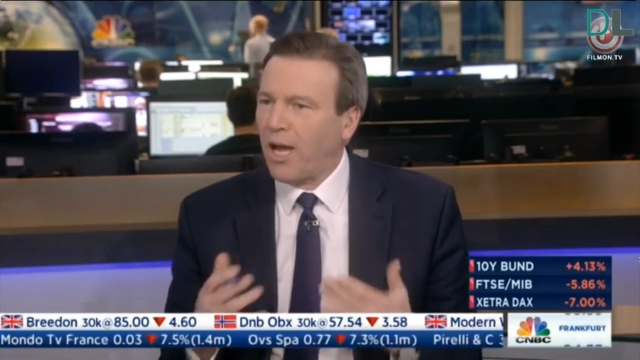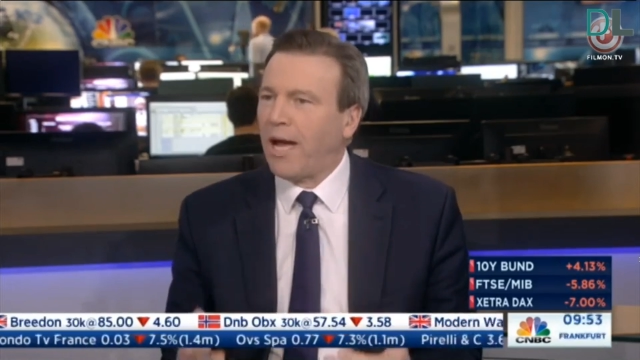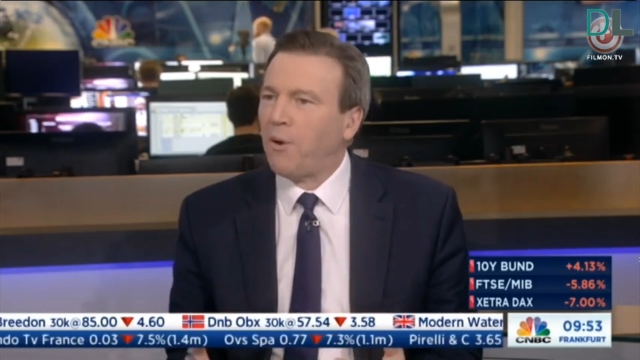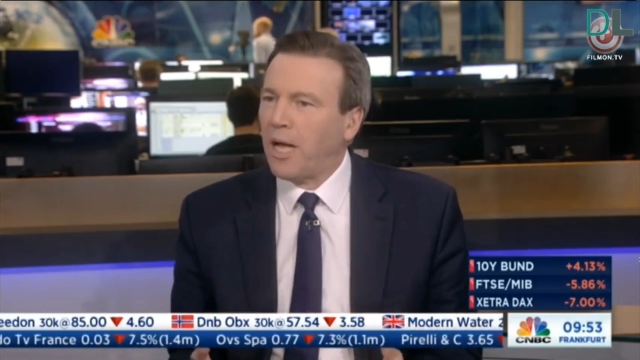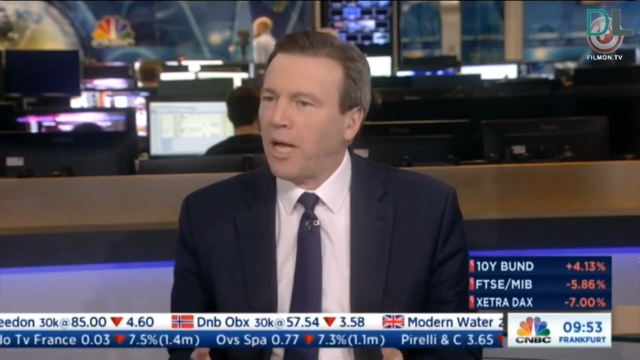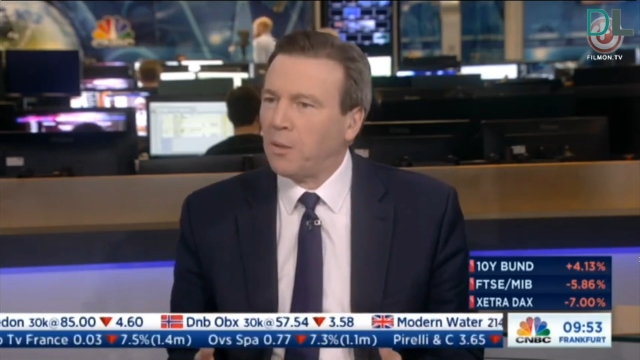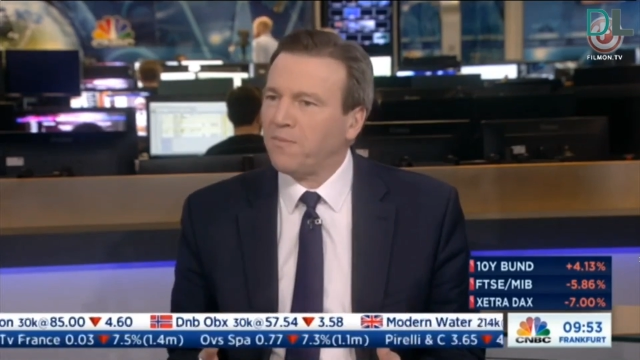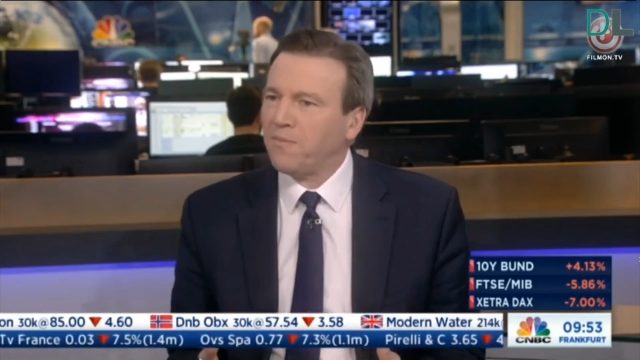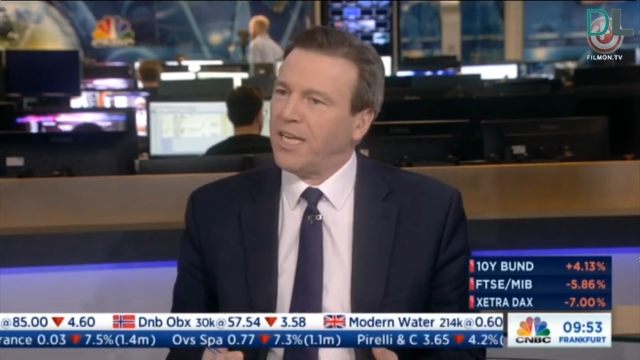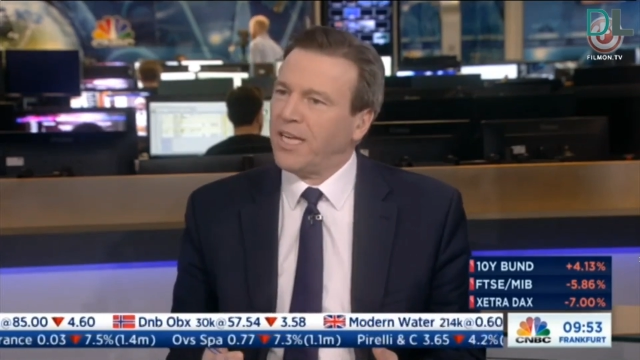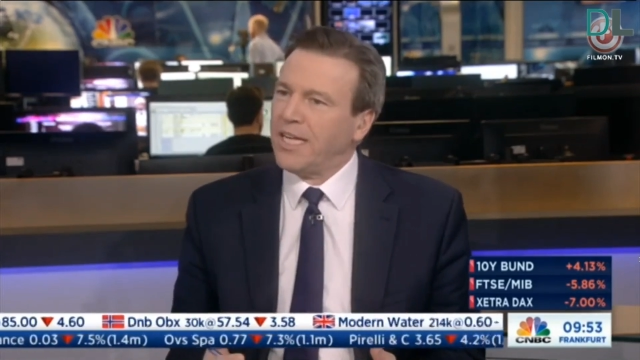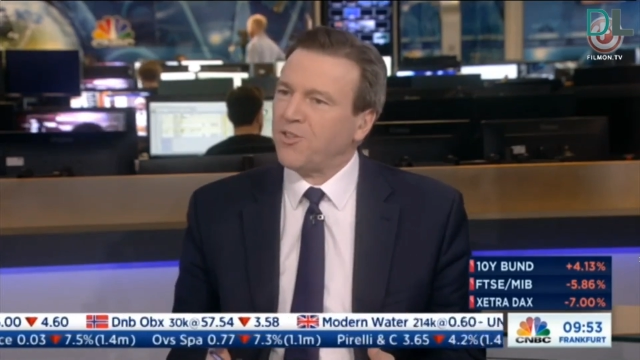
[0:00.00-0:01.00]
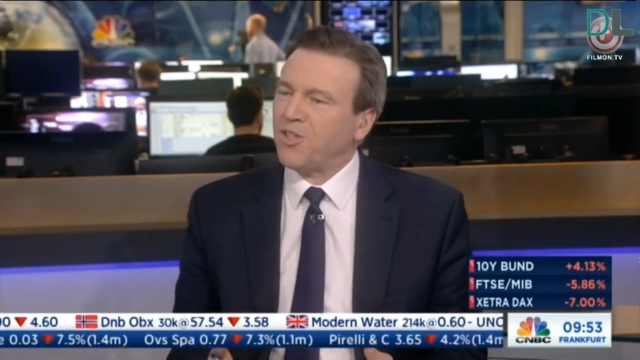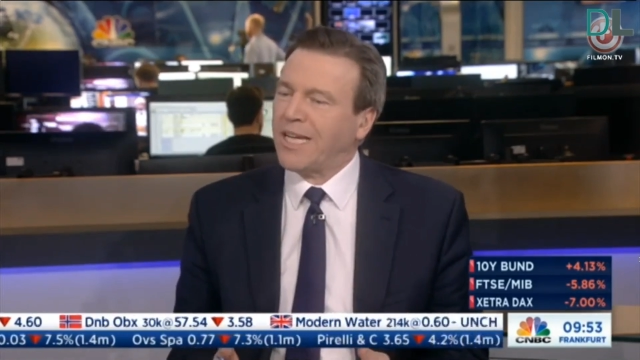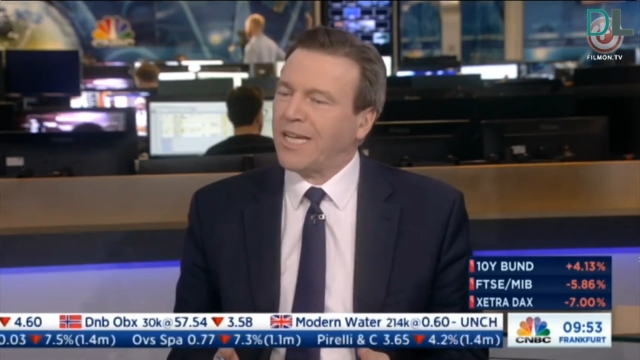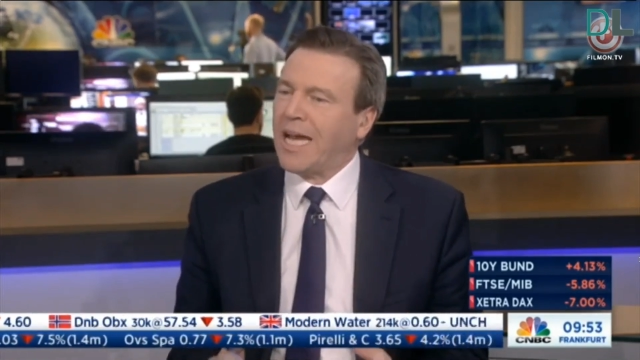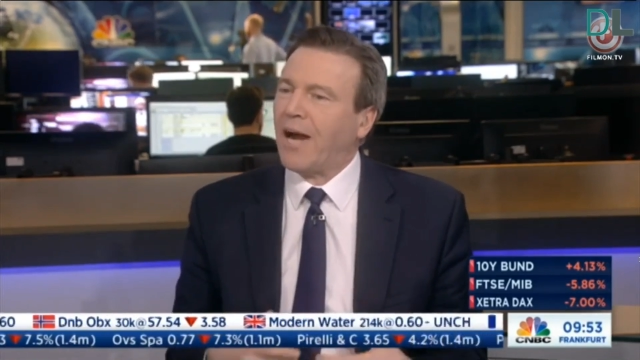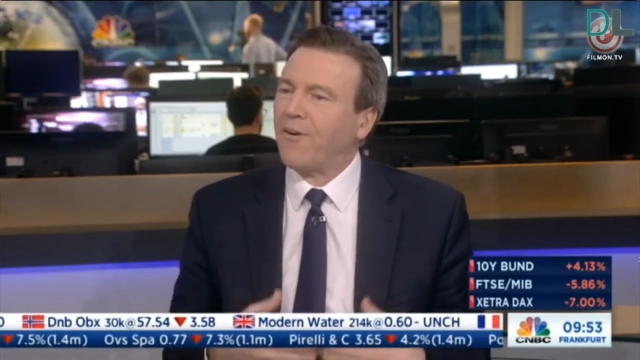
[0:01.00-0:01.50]
sure how helpful it is
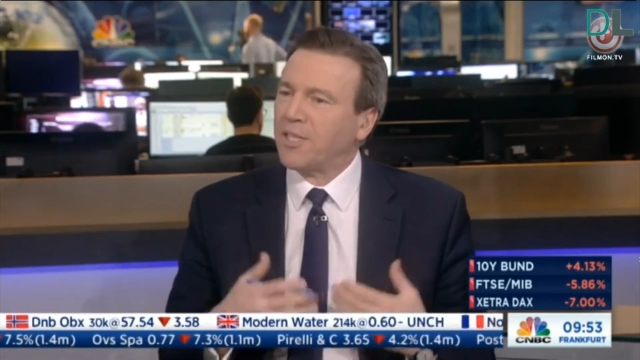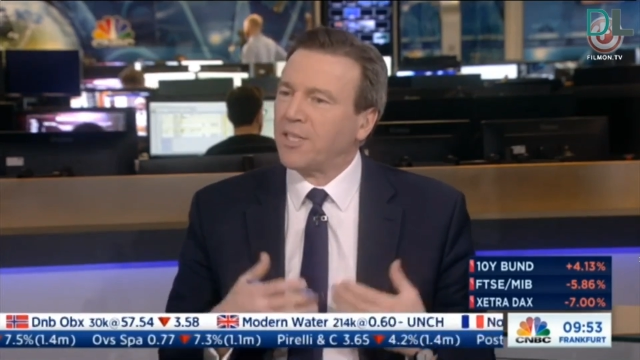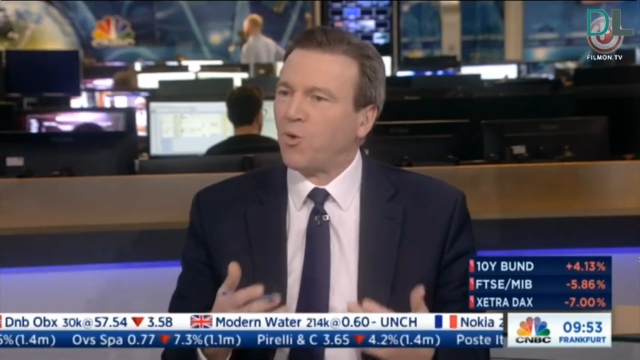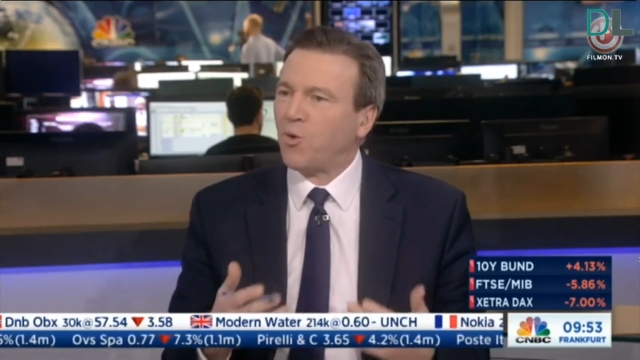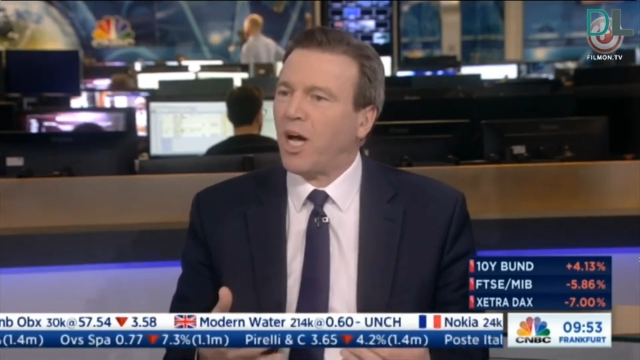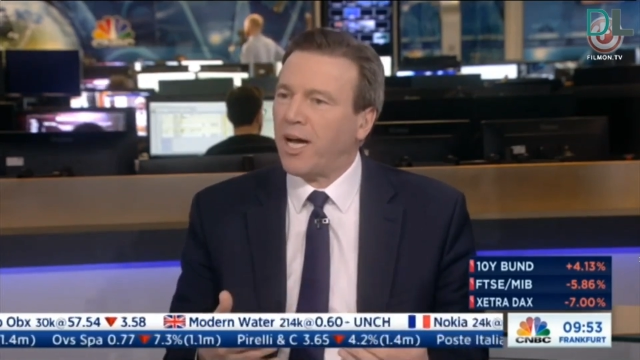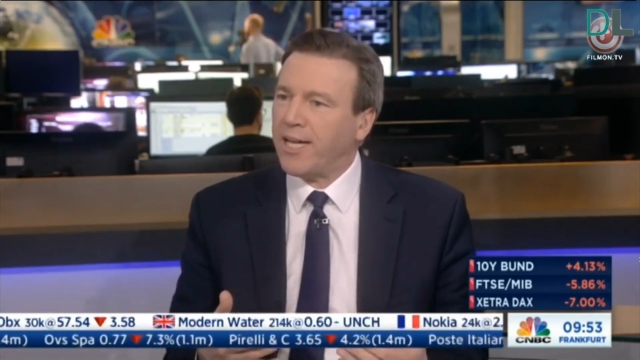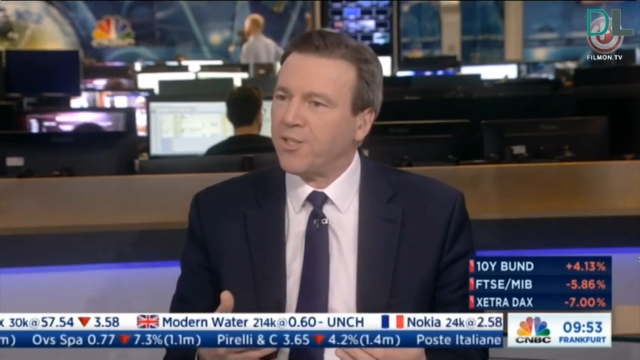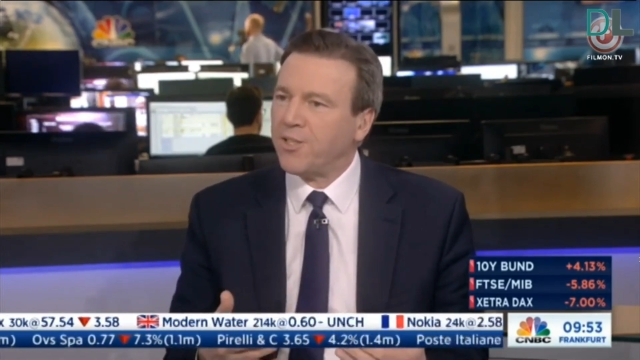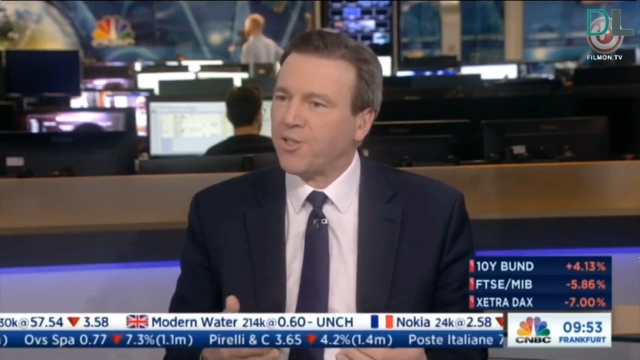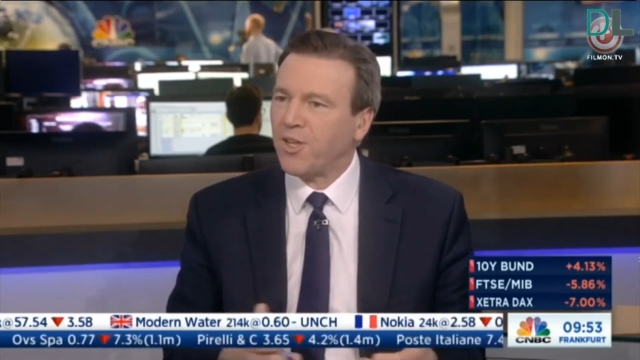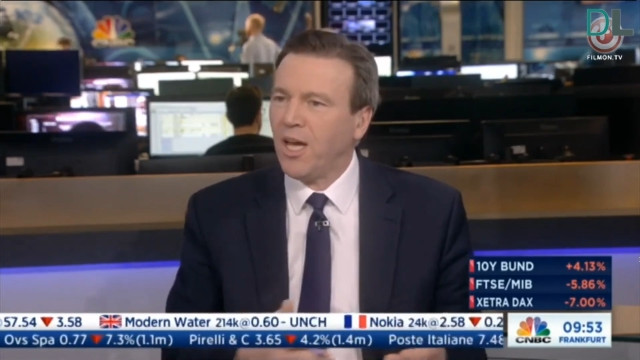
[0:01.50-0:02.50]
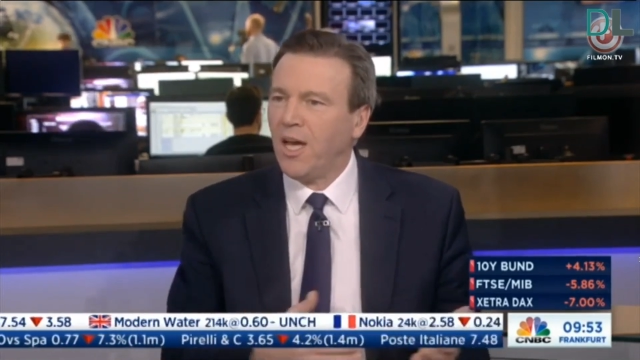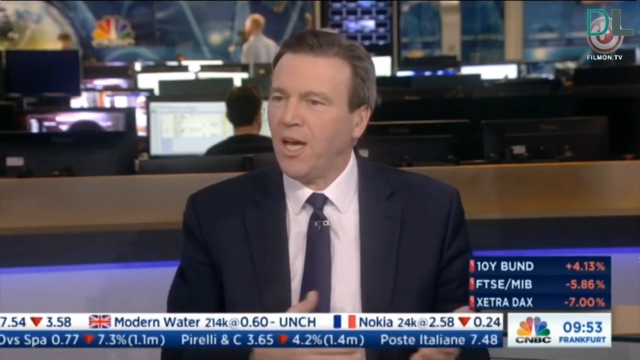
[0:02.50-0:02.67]
to characterize